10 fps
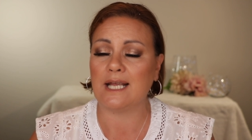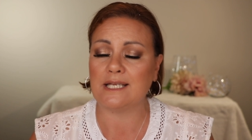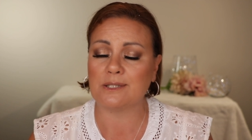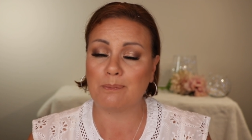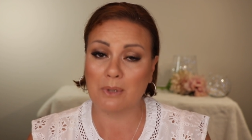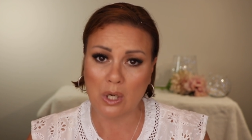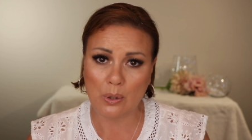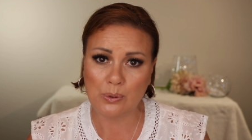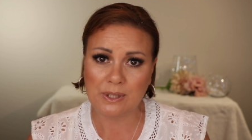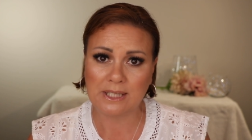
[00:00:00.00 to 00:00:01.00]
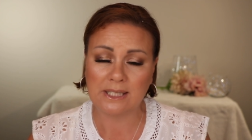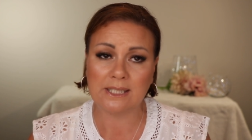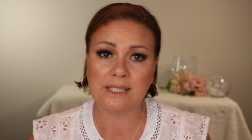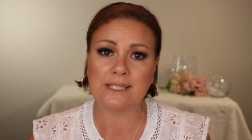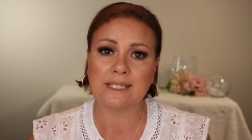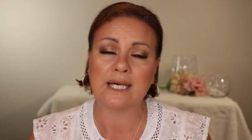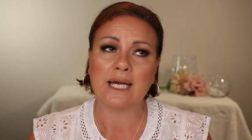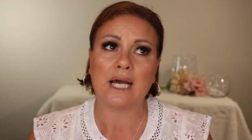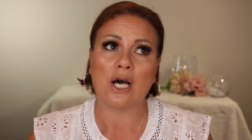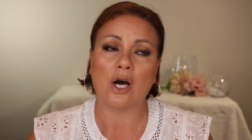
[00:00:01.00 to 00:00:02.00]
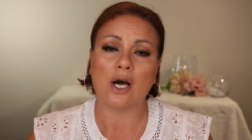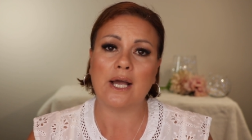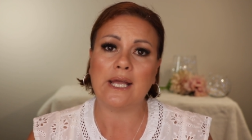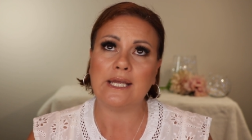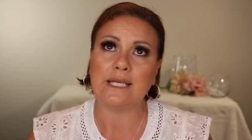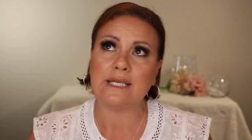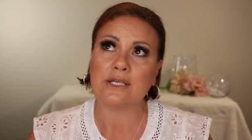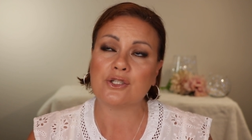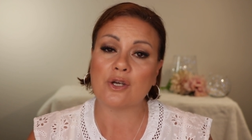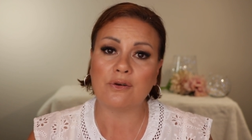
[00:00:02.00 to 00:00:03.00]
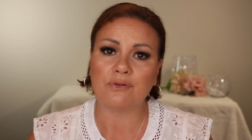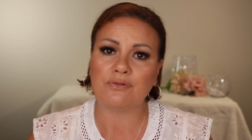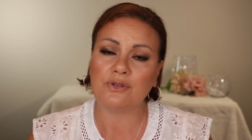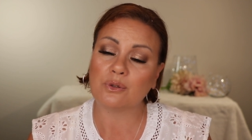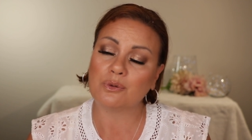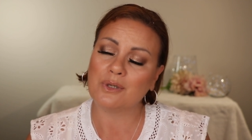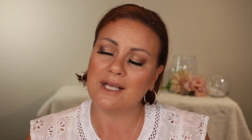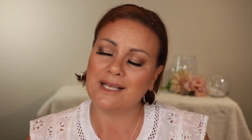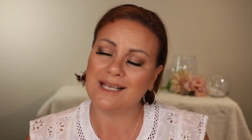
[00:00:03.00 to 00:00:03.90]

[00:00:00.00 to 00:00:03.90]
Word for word: as bloated. I don't feel